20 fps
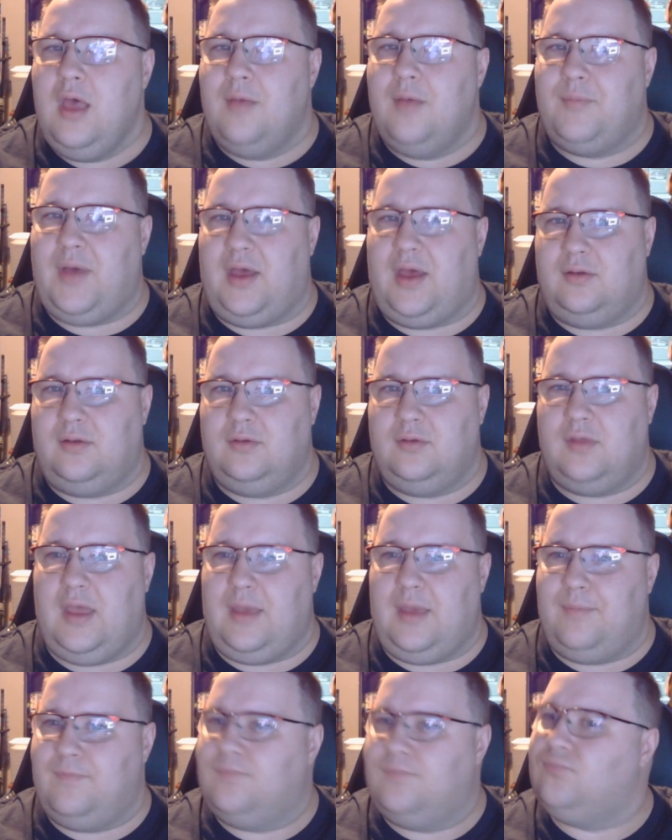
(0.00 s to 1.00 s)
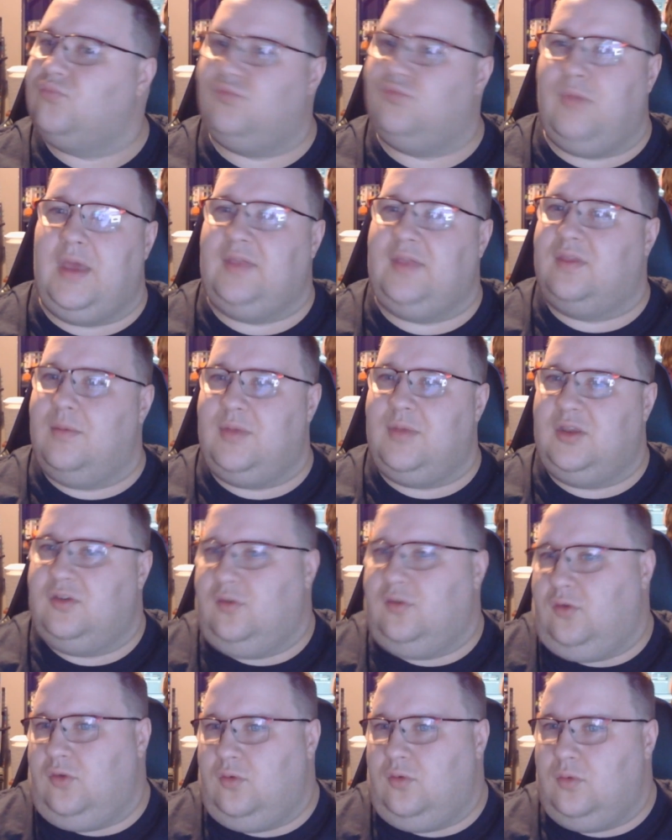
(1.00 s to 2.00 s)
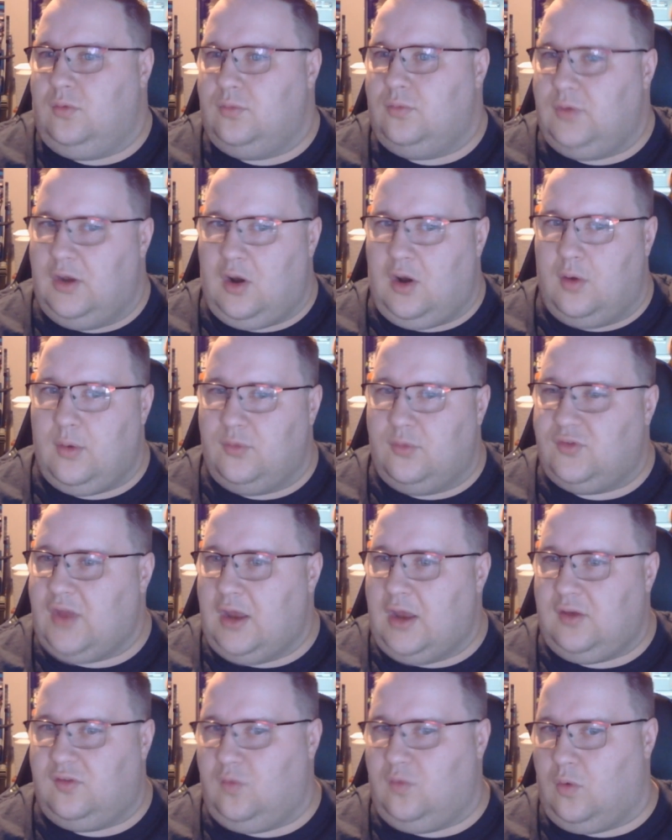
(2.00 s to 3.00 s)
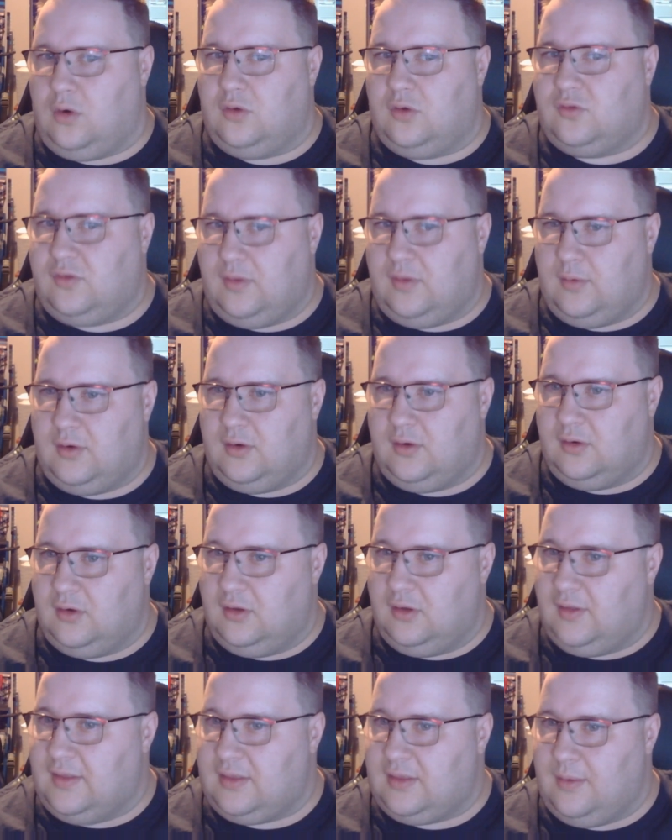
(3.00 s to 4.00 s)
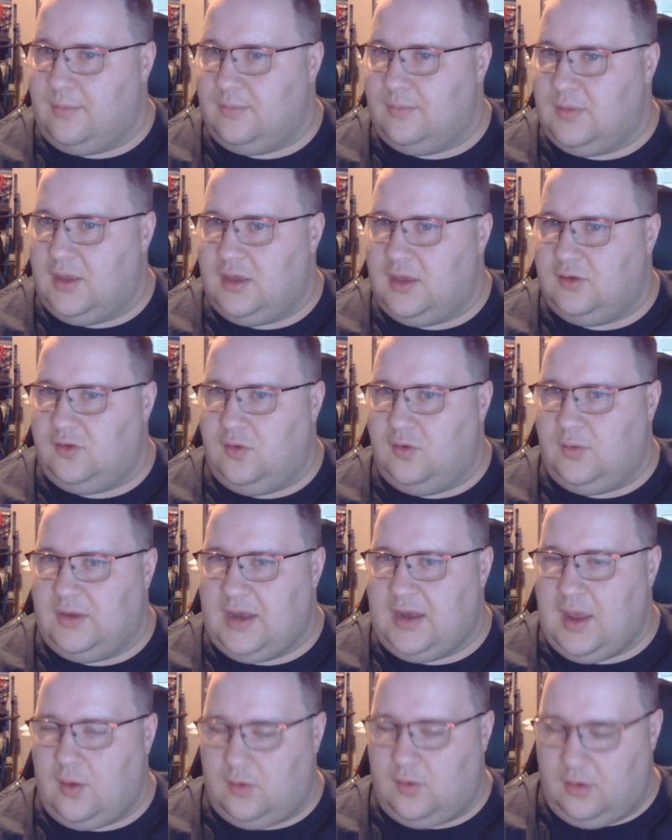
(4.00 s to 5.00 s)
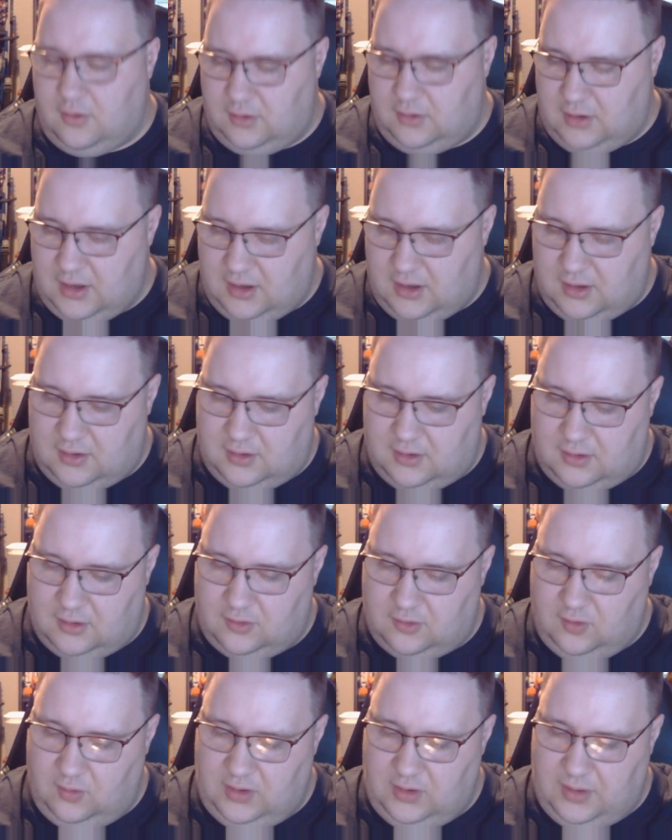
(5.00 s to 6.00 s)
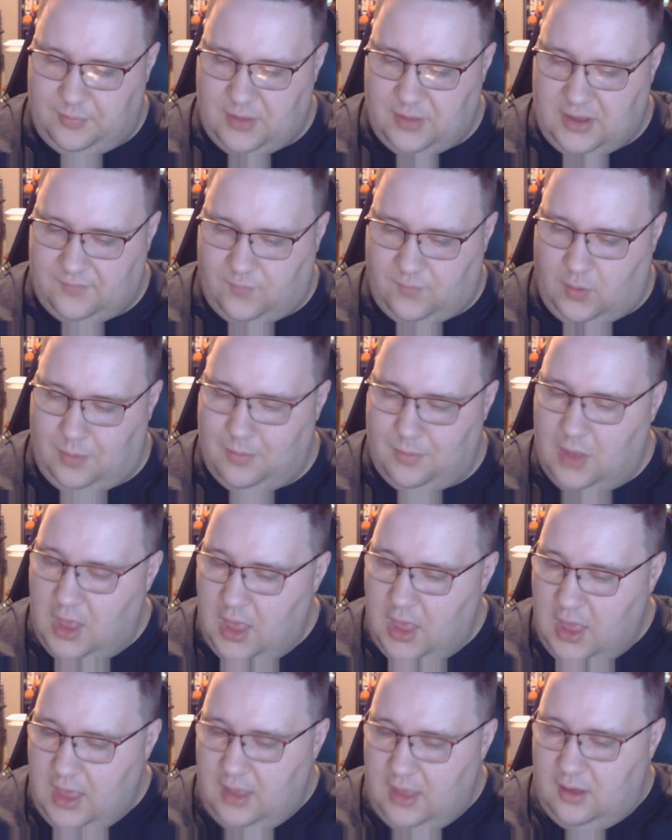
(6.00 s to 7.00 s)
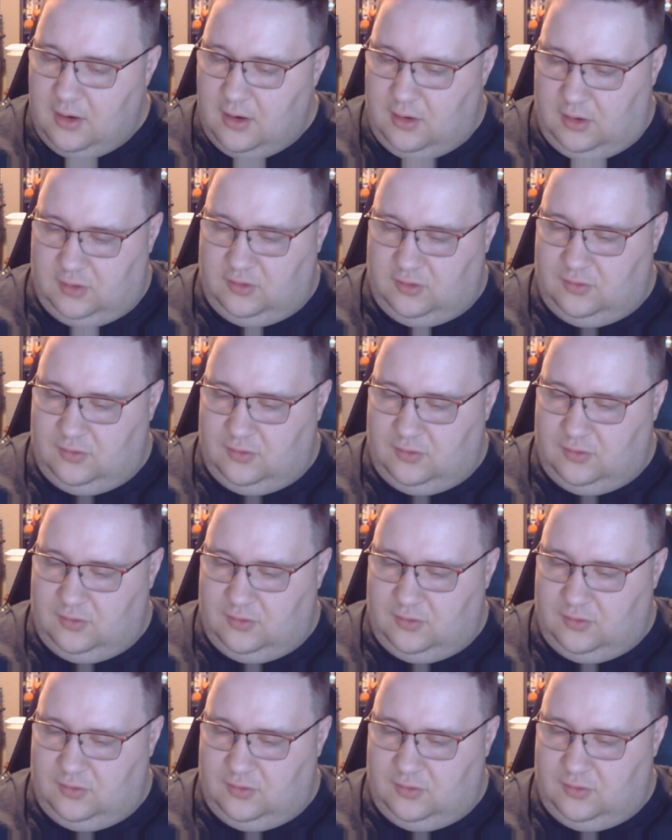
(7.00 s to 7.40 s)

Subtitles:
but they made them into, it was Dynasty Warriors, so they were going to let them duke it out on a 2D platform or a